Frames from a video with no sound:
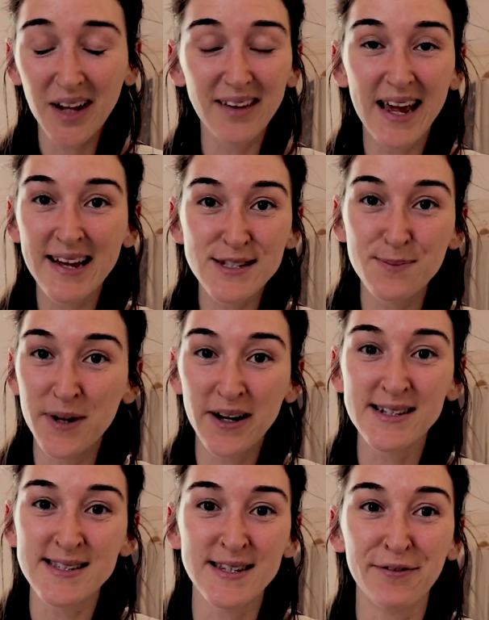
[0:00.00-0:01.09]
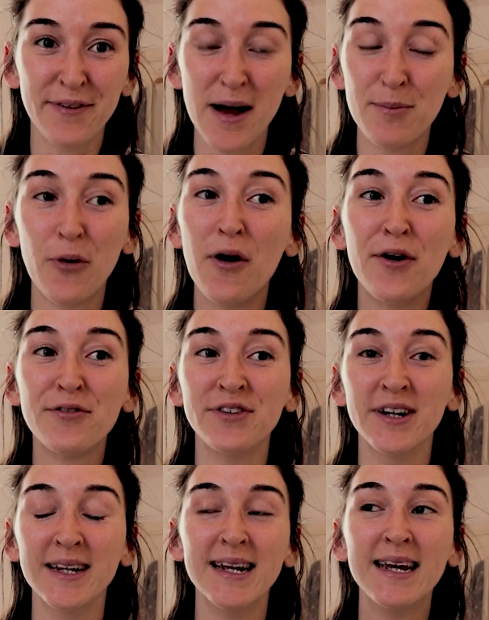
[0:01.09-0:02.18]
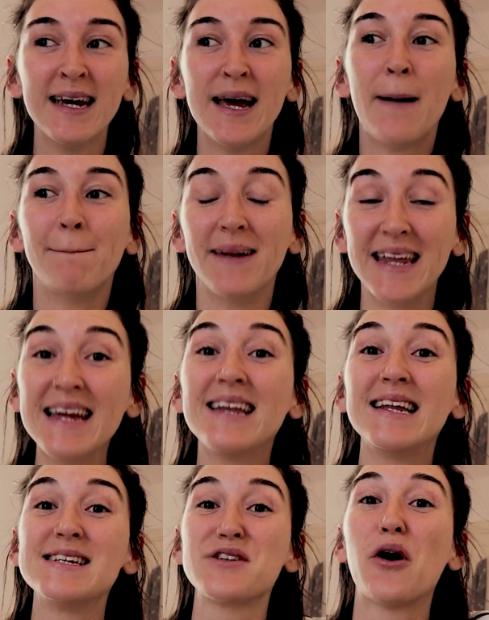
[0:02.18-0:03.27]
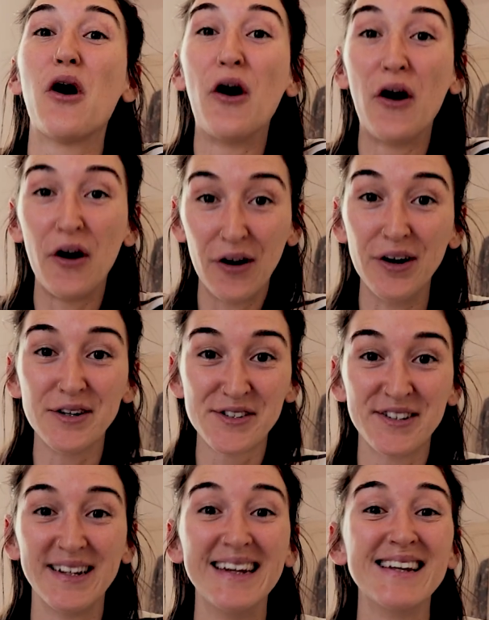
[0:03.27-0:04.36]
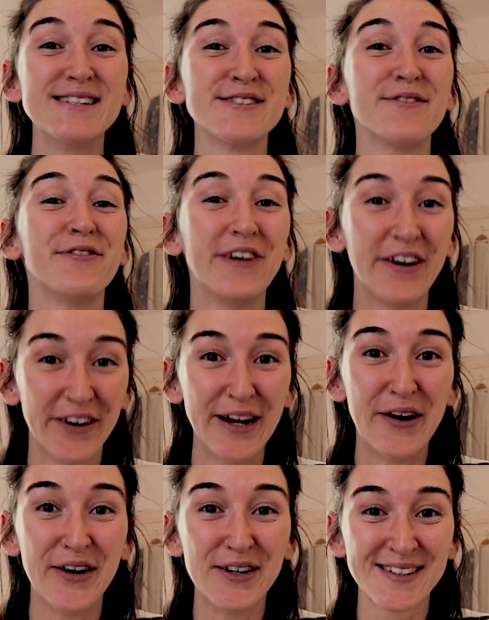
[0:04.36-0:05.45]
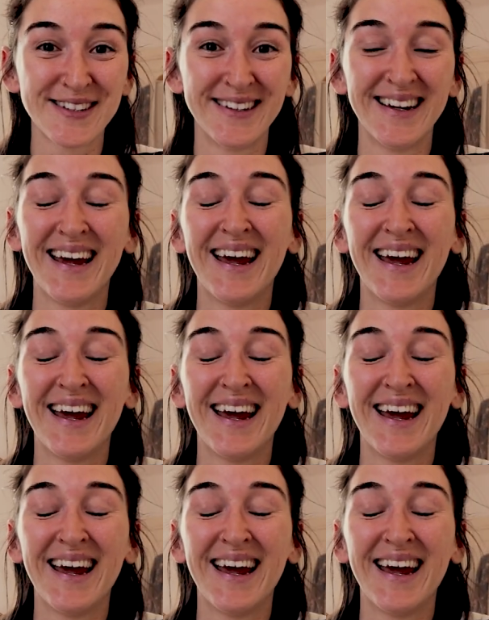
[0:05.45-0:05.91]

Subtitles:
They experience it far more often, but it is hot. It is very hot.